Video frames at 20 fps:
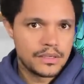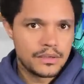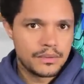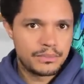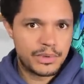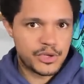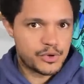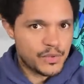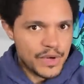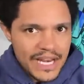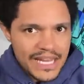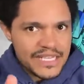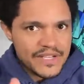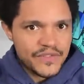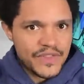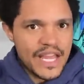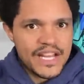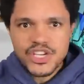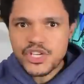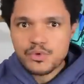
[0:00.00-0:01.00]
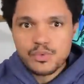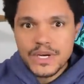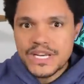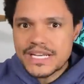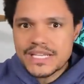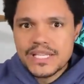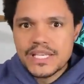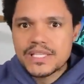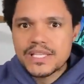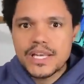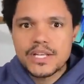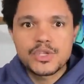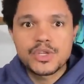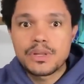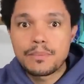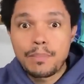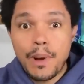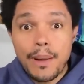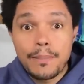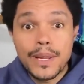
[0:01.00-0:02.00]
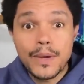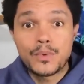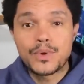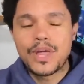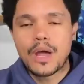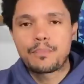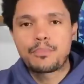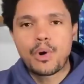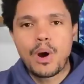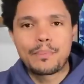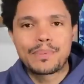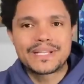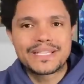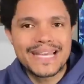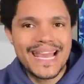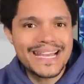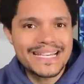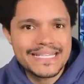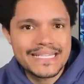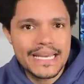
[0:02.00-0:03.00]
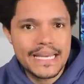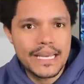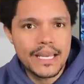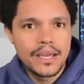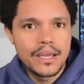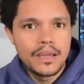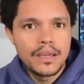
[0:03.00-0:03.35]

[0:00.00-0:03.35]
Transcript: But you realize if they just release this thing to the public without proper testing,